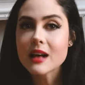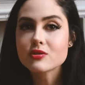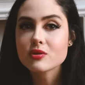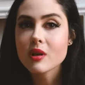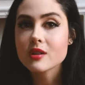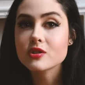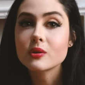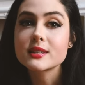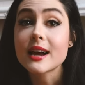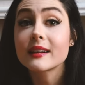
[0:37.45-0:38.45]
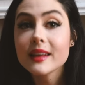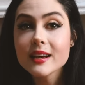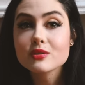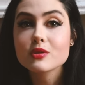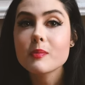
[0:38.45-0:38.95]
astrological
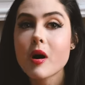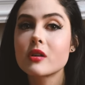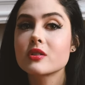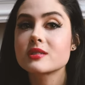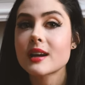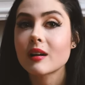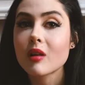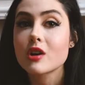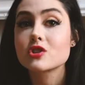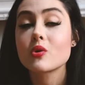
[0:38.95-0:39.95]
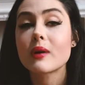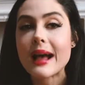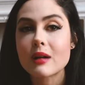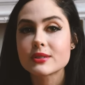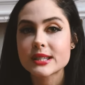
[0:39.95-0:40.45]
techniques with modern psychological
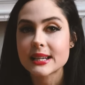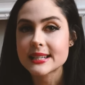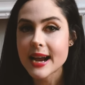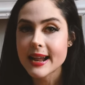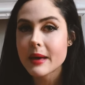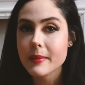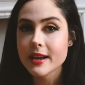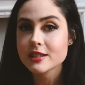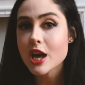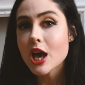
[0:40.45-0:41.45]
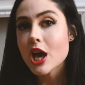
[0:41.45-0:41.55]
counseling dynamics